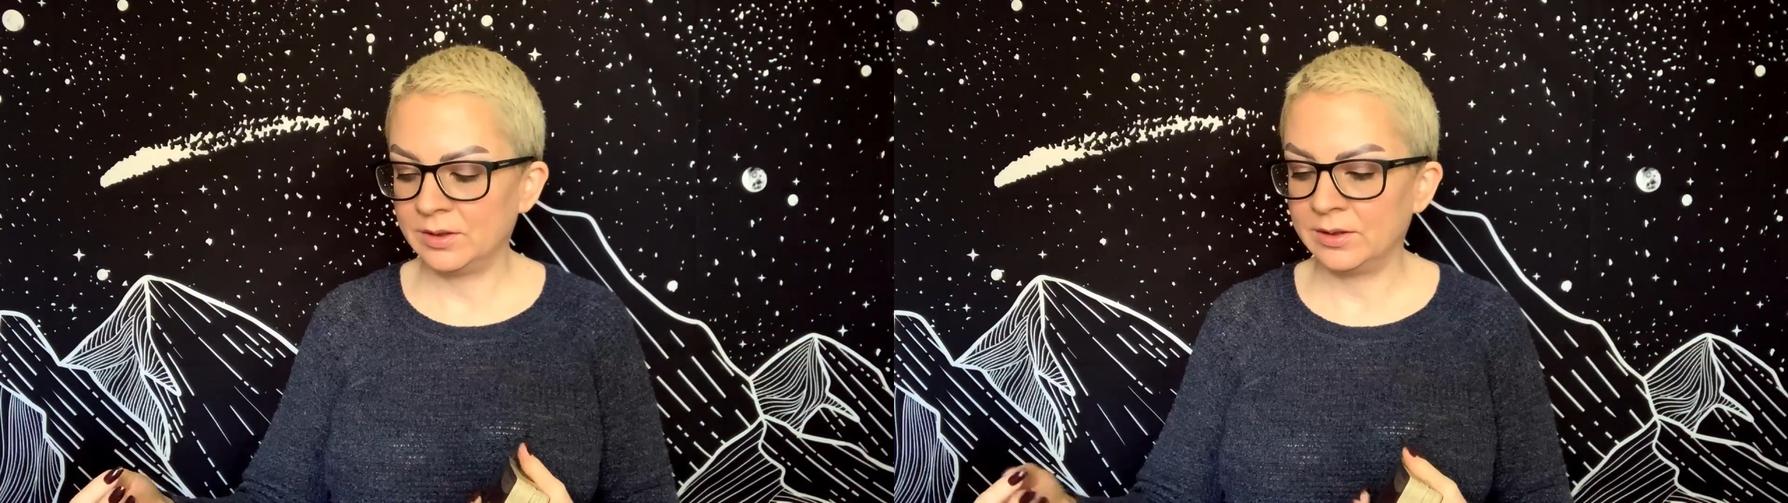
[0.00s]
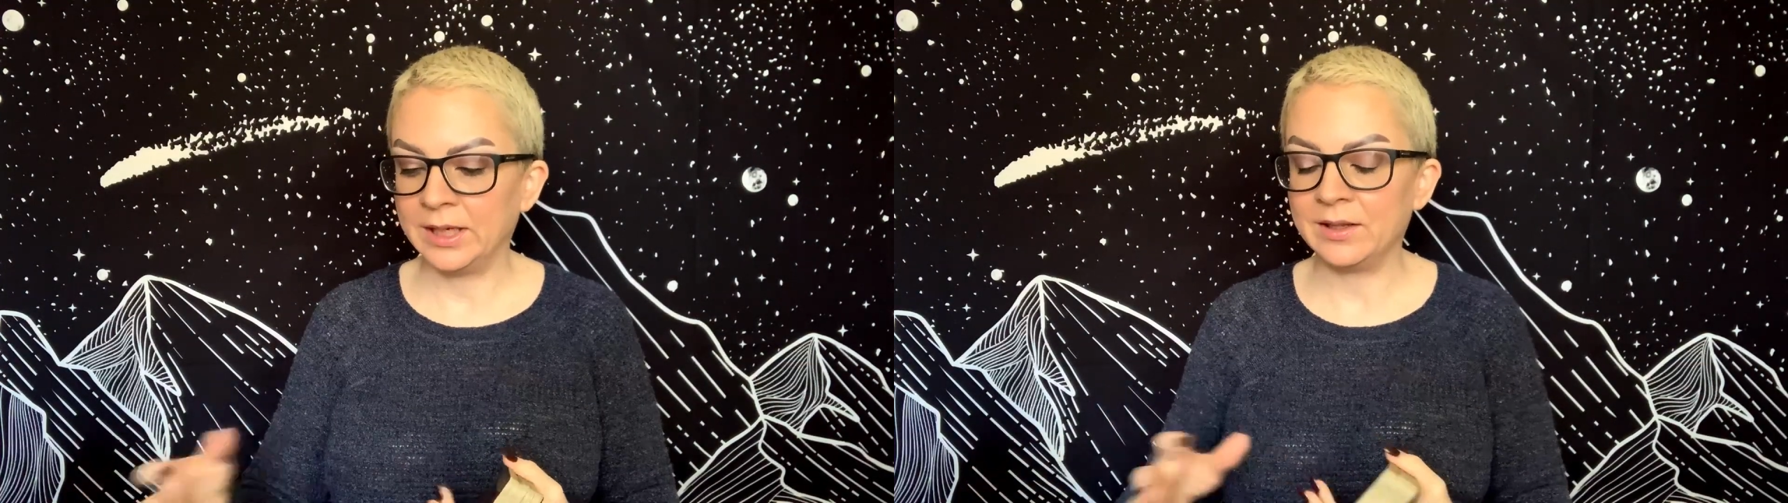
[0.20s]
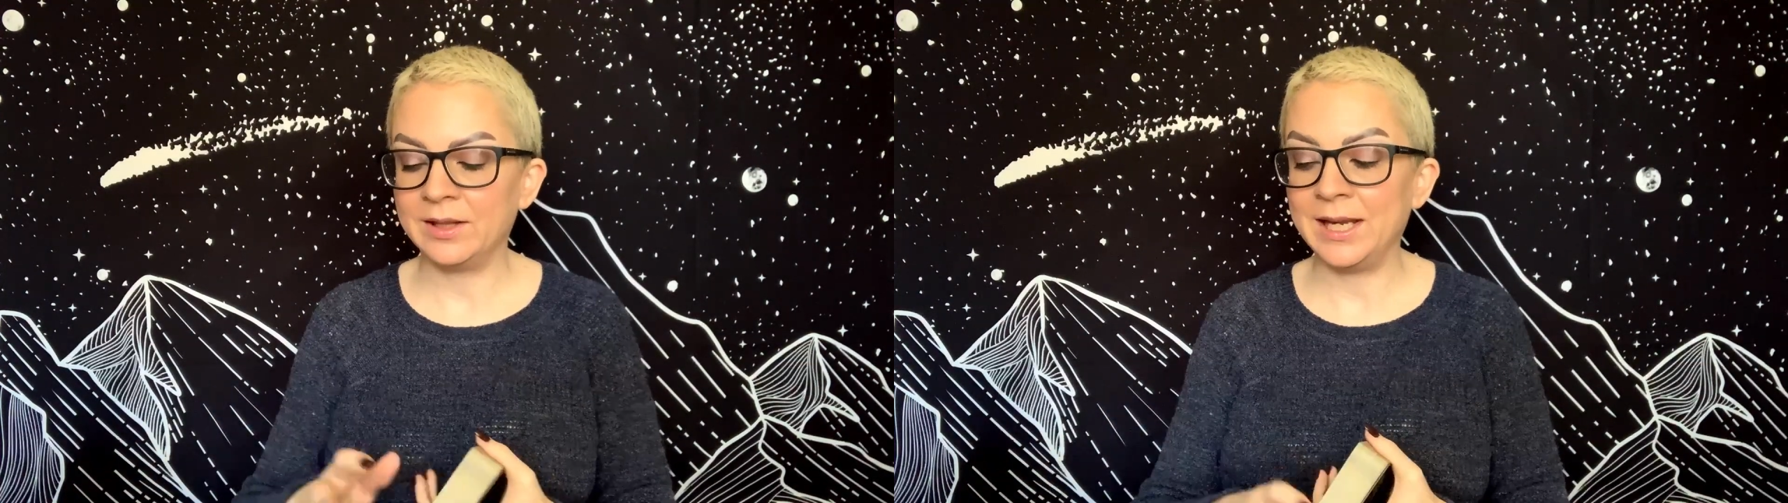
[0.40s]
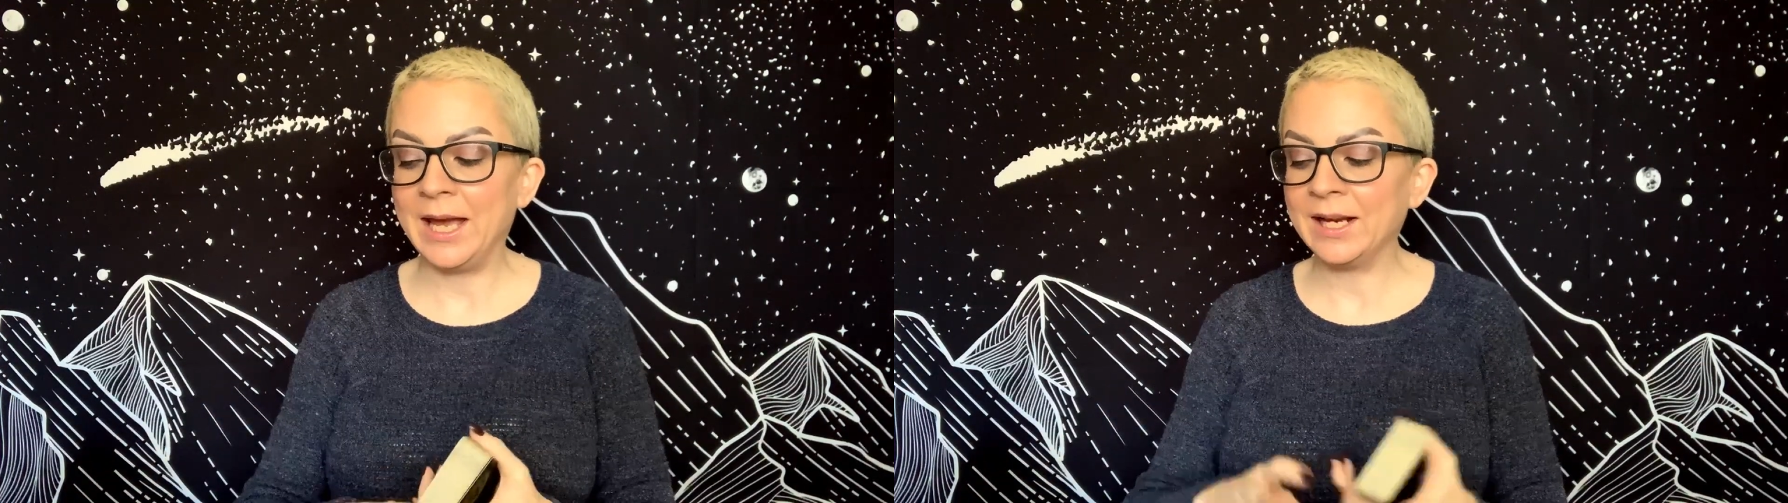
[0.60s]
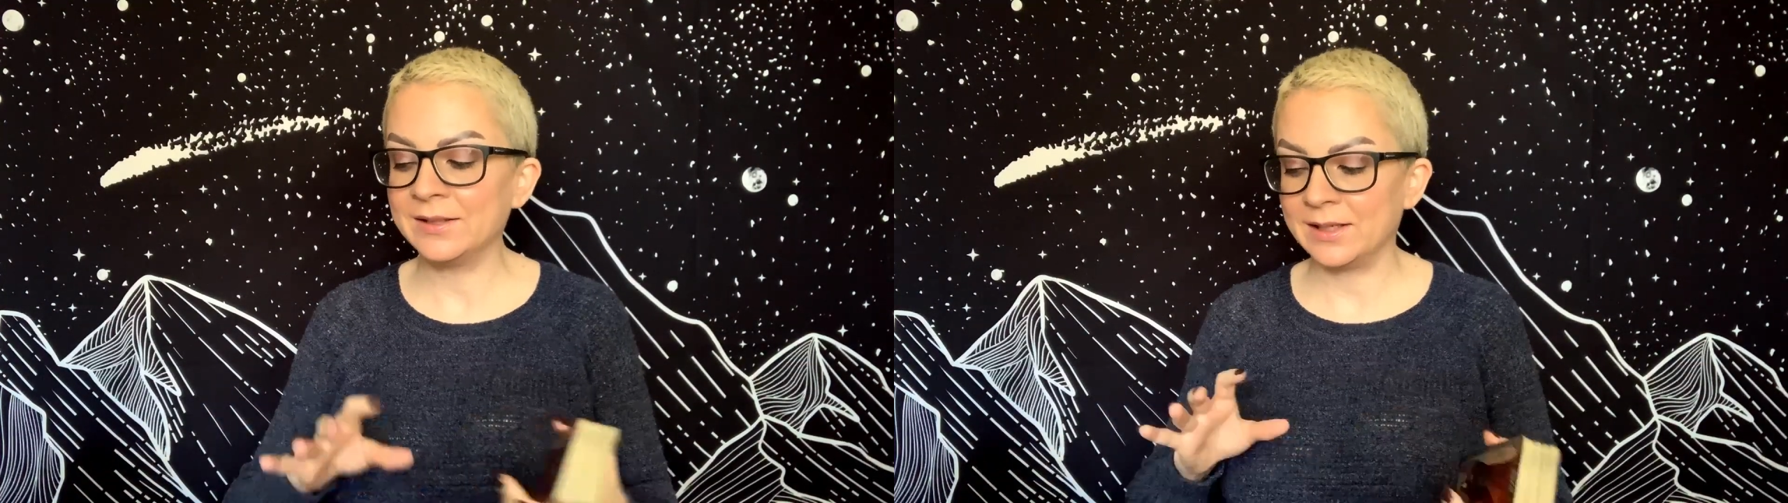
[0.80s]
like the
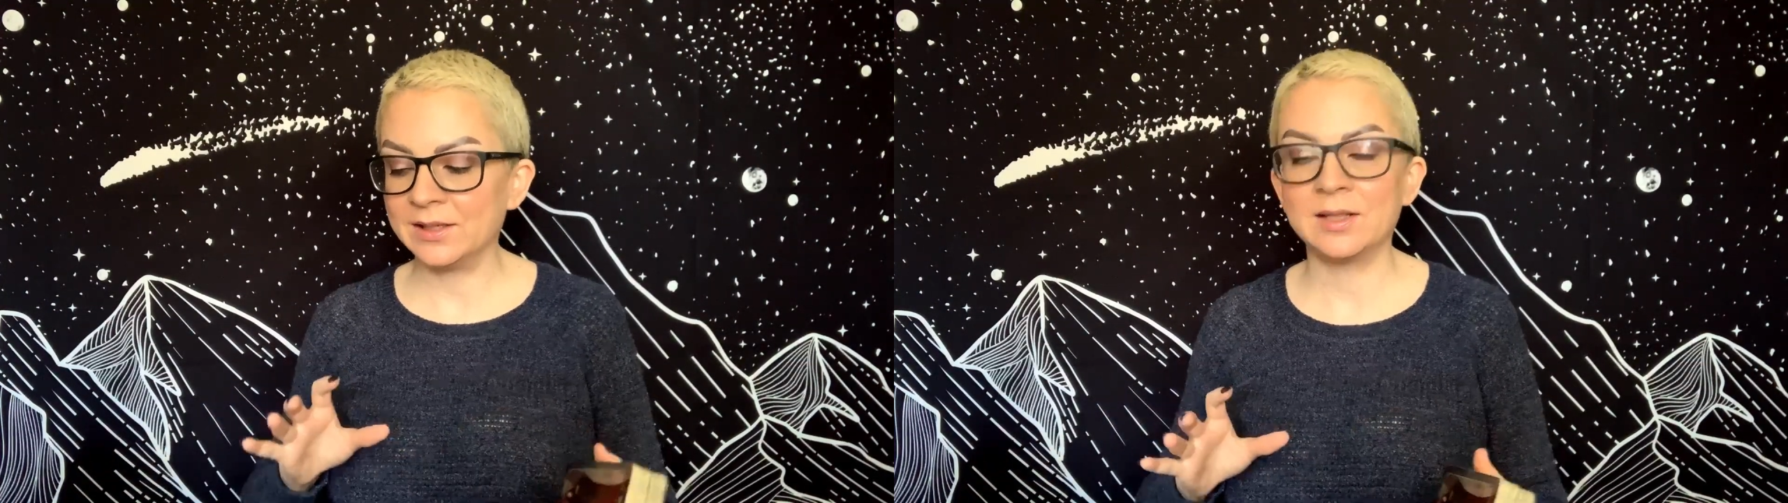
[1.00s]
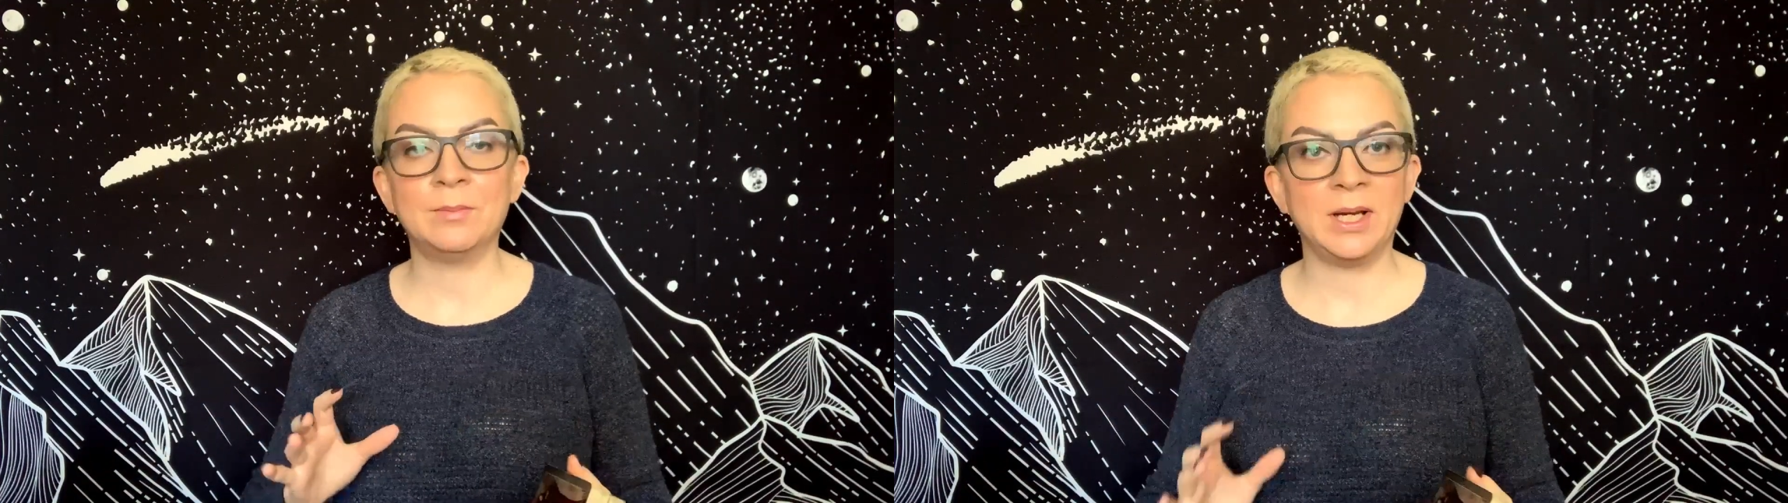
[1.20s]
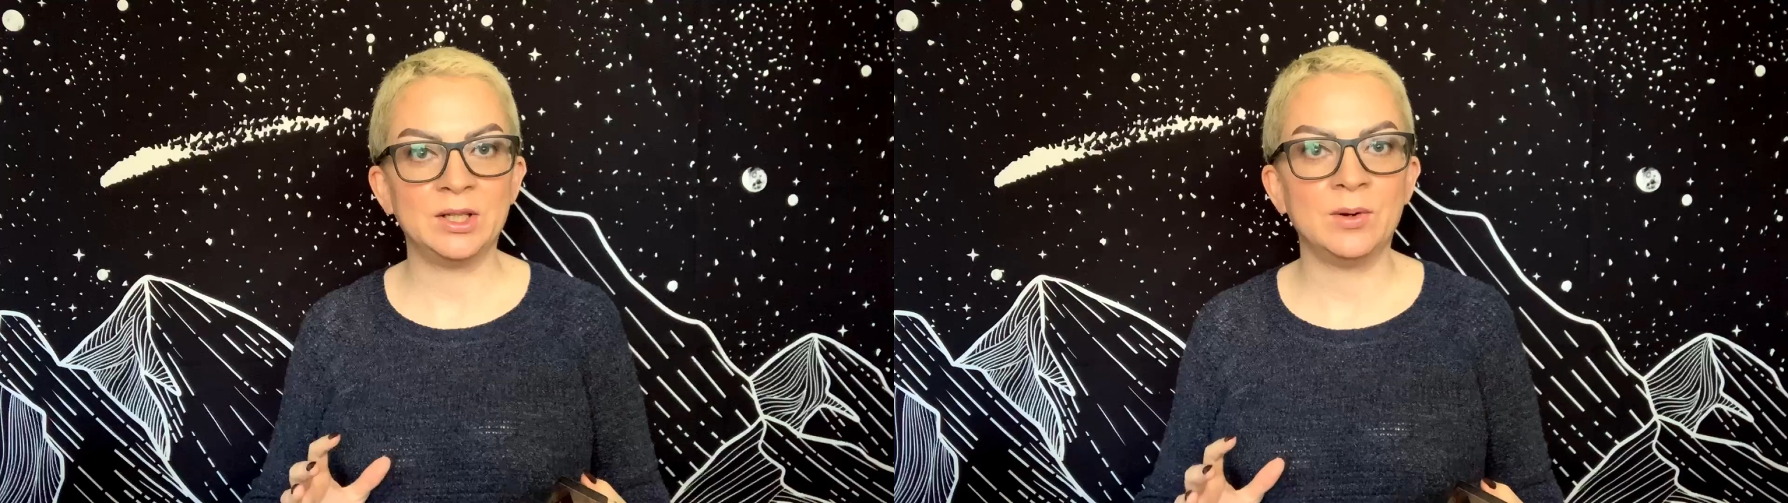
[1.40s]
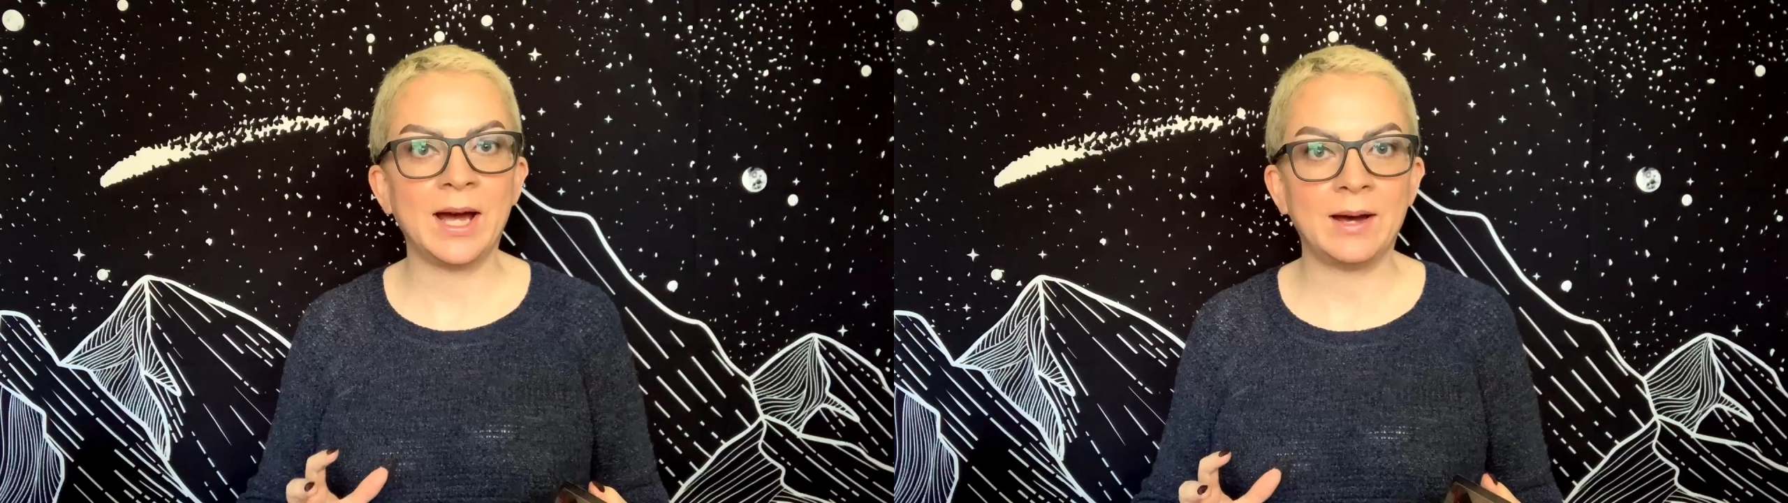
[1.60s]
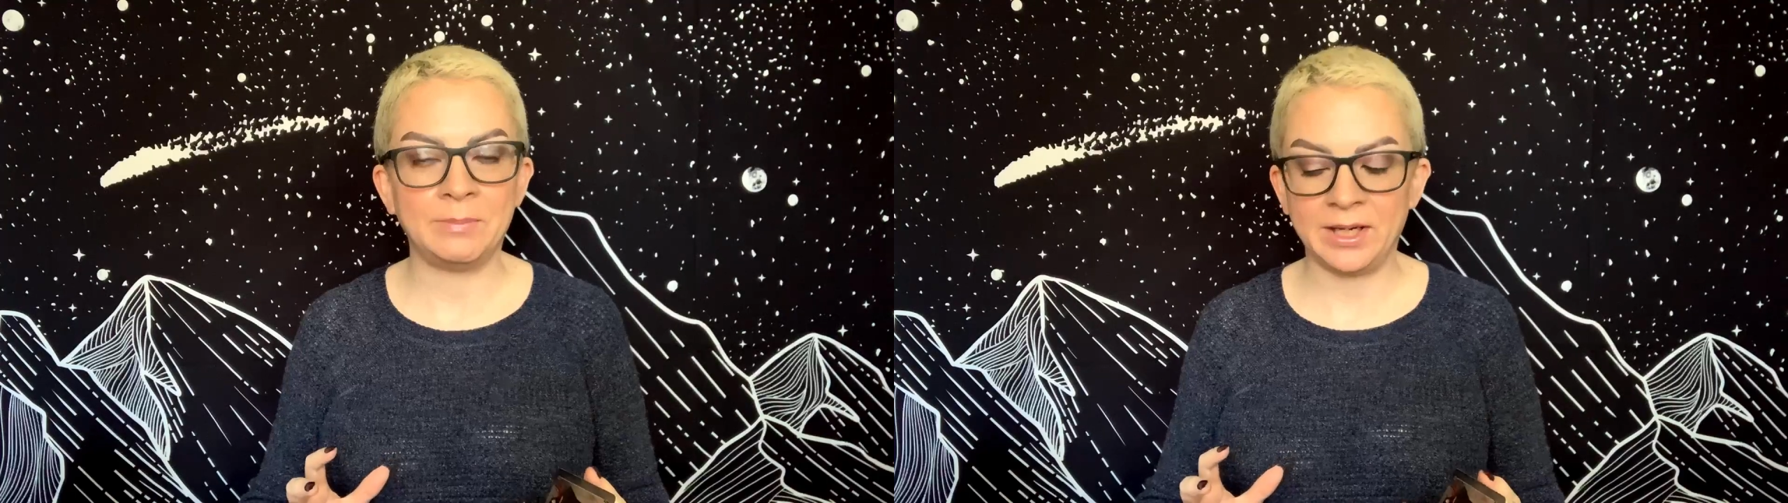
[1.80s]
exit made you
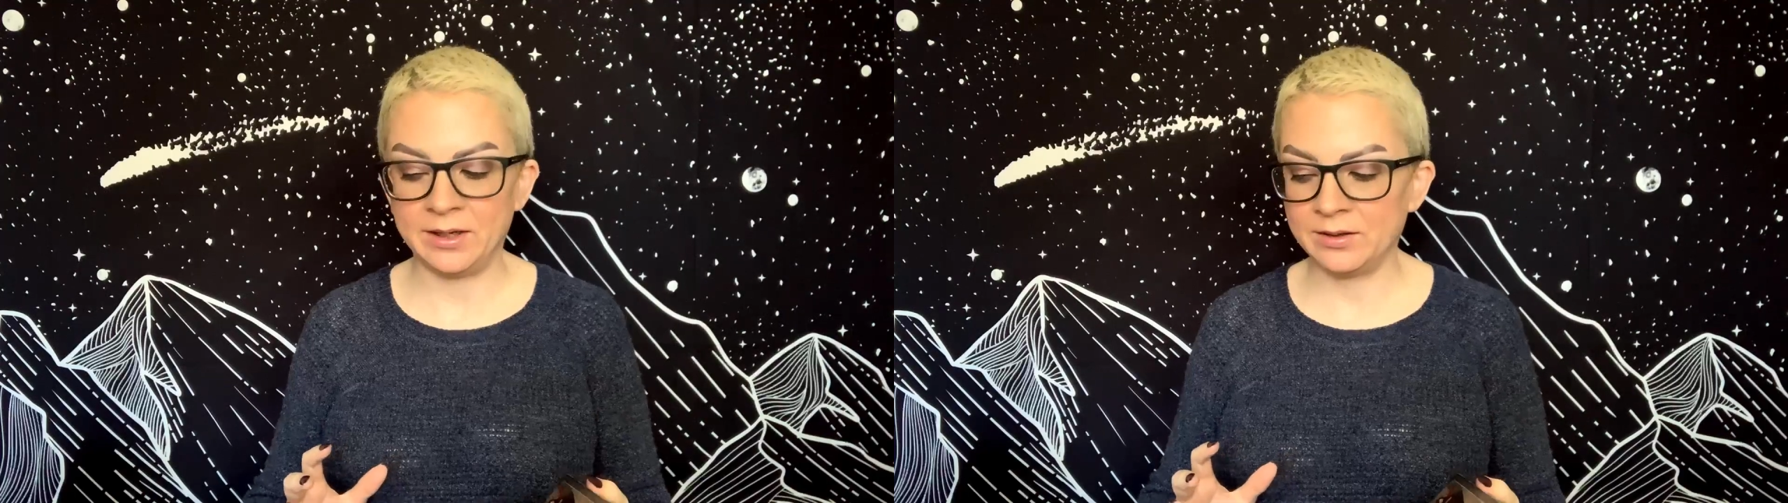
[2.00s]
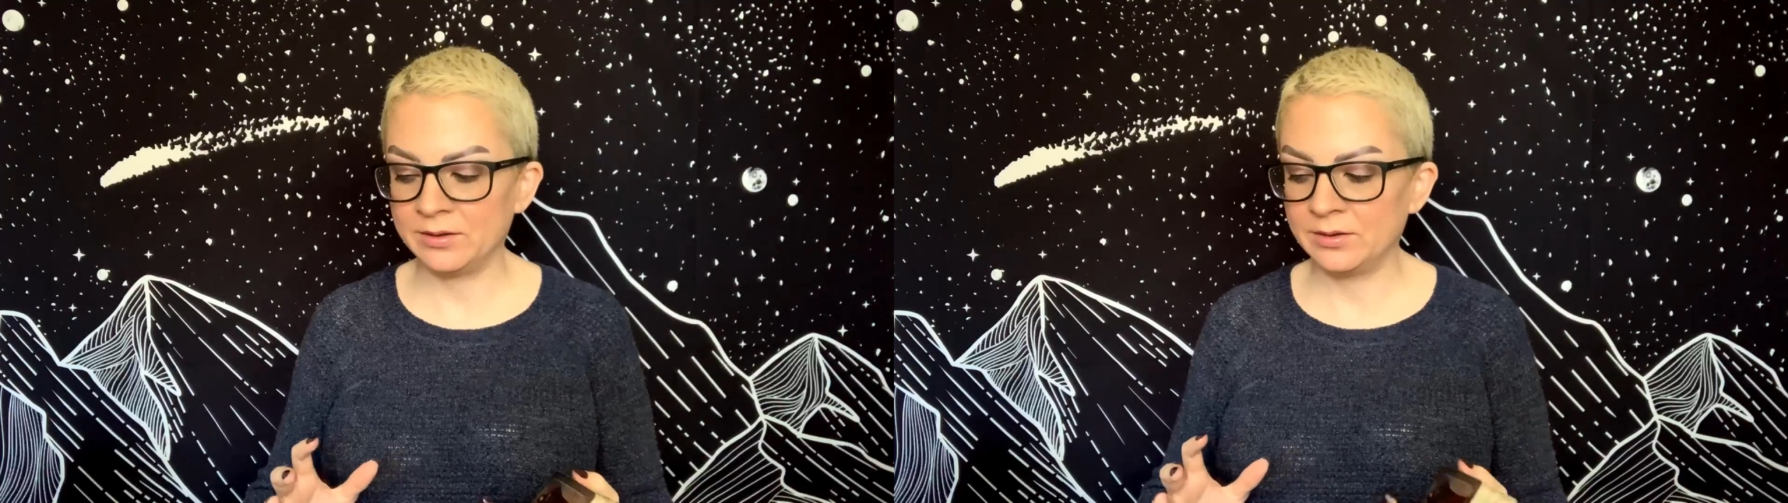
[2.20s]
happy,